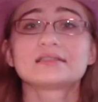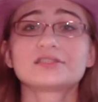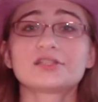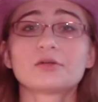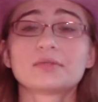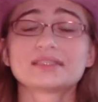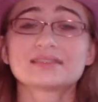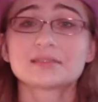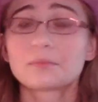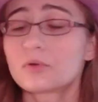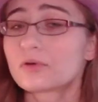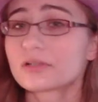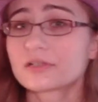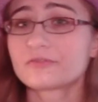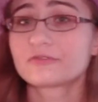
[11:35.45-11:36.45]
And so in
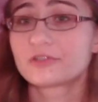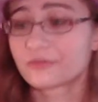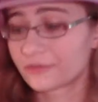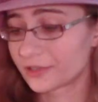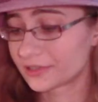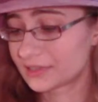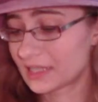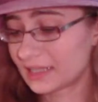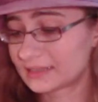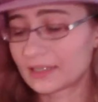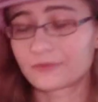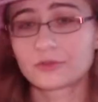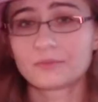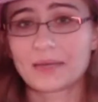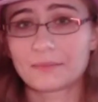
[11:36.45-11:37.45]
support of diversity,
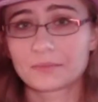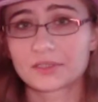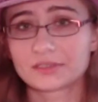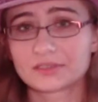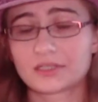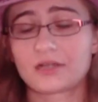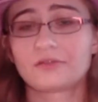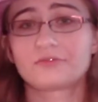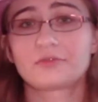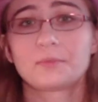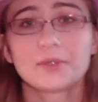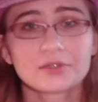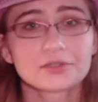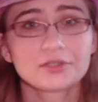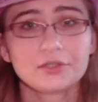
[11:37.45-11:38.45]
several members of
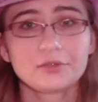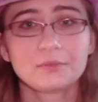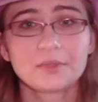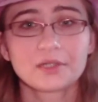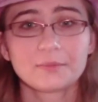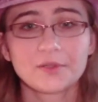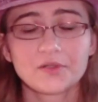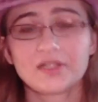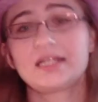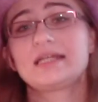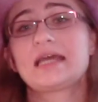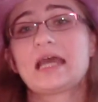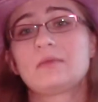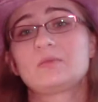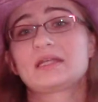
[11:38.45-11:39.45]
the BookTube community
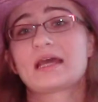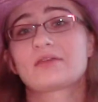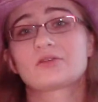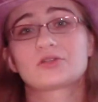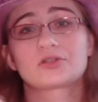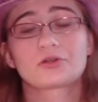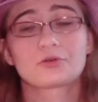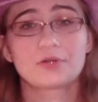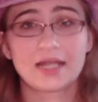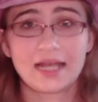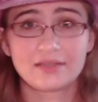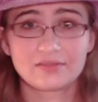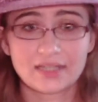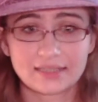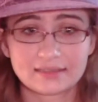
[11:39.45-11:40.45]
came together to
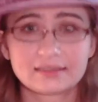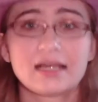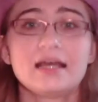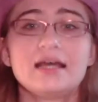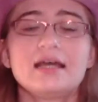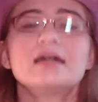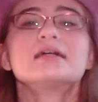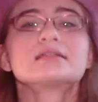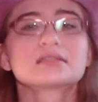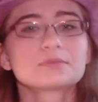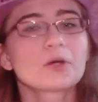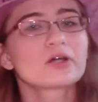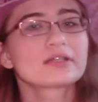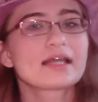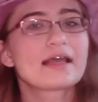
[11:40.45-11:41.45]
create this
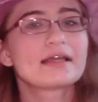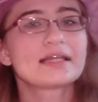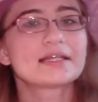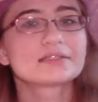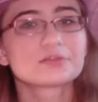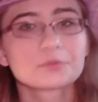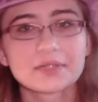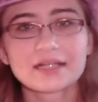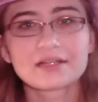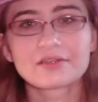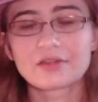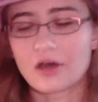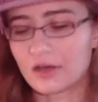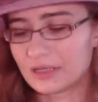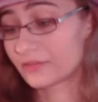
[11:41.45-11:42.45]
spontaneous
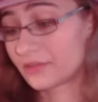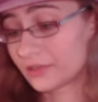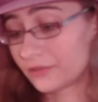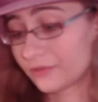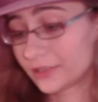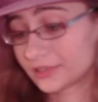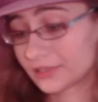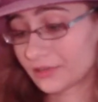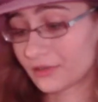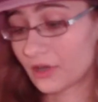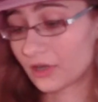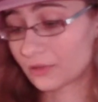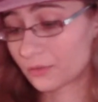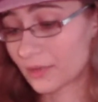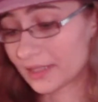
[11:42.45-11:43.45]
readathon. The
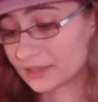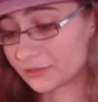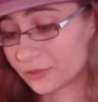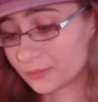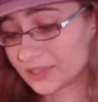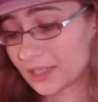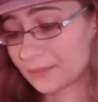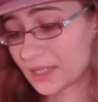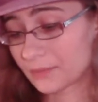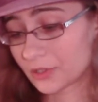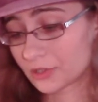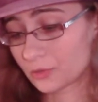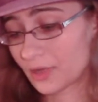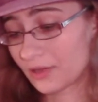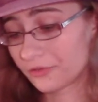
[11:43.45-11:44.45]
DiverseAthon runs from
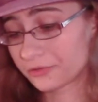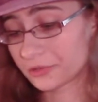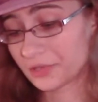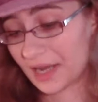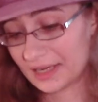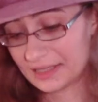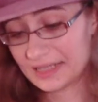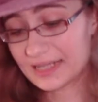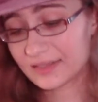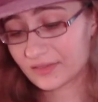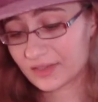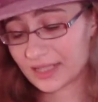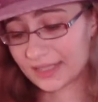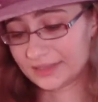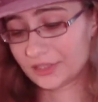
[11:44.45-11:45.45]
September 12th through
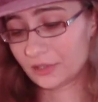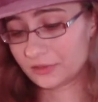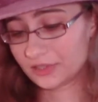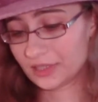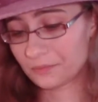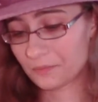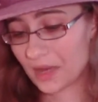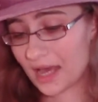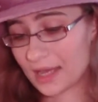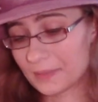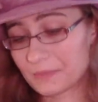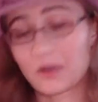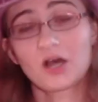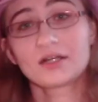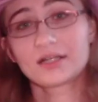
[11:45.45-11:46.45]
19th. It's hosted by
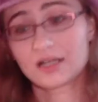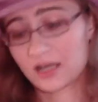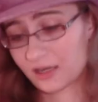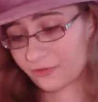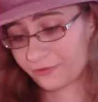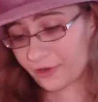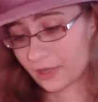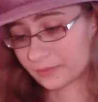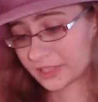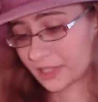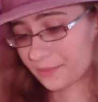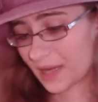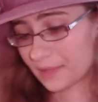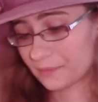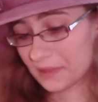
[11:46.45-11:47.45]
Monica from
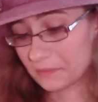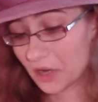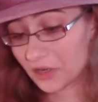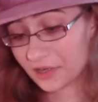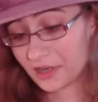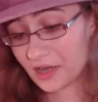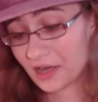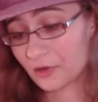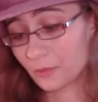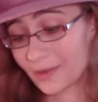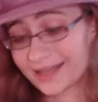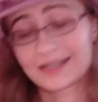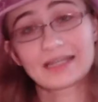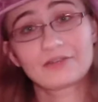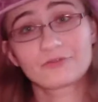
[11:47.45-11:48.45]
shemightbemonica,
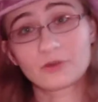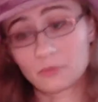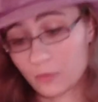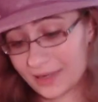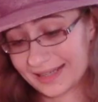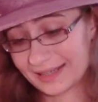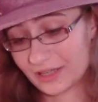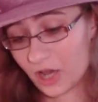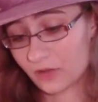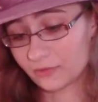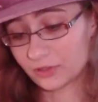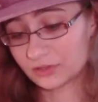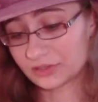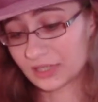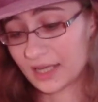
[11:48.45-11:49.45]
Whitney from
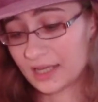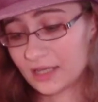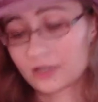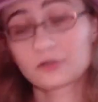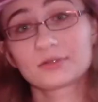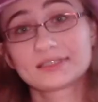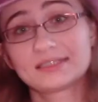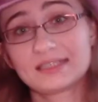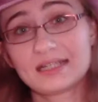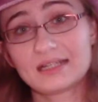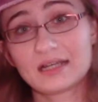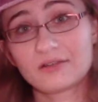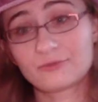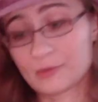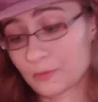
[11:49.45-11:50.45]
WhittyNovels,
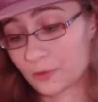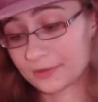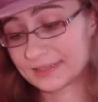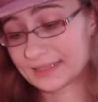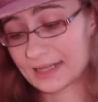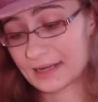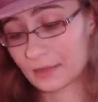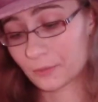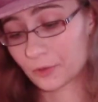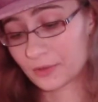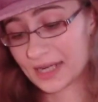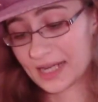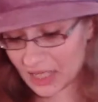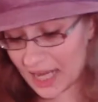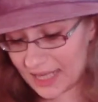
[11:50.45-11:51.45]
Christina from Christina
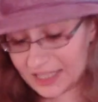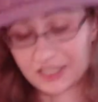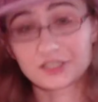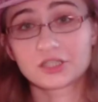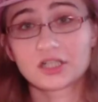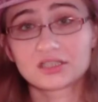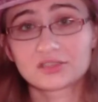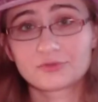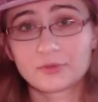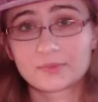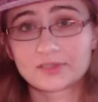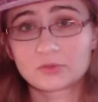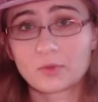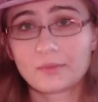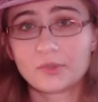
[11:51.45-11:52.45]
Marie, and Joce from
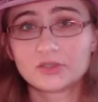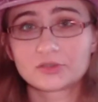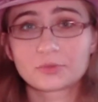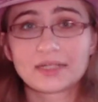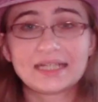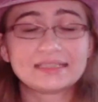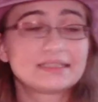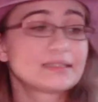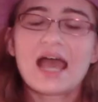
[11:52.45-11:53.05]
squibblesreads.